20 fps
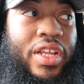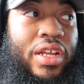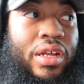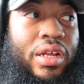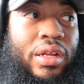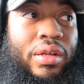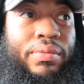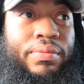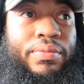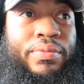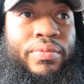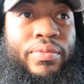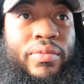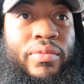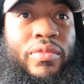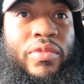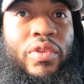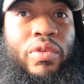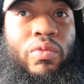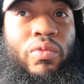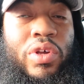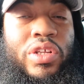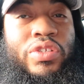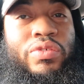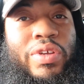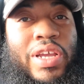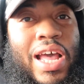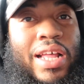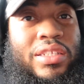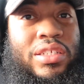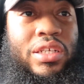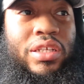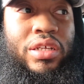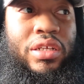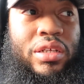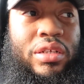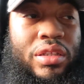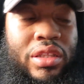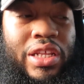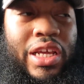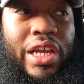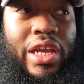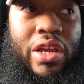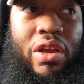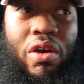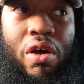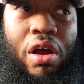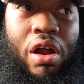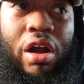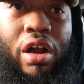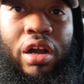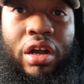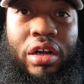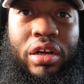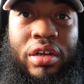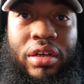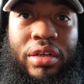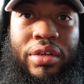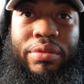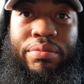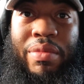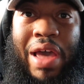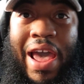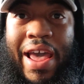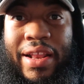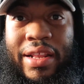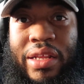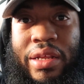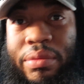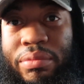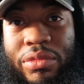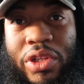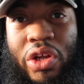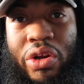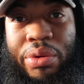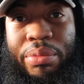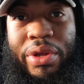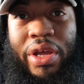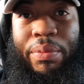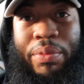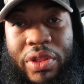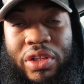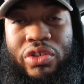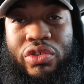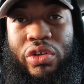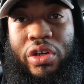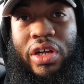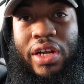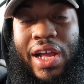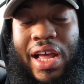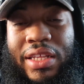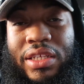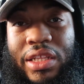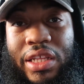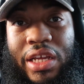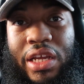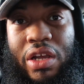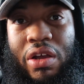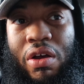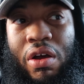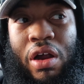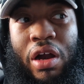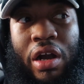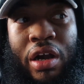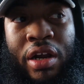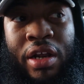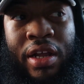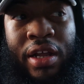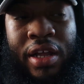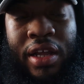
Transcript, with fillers: Um, once we got to the ER, Matt them loaded me up in the truck, got to the ER.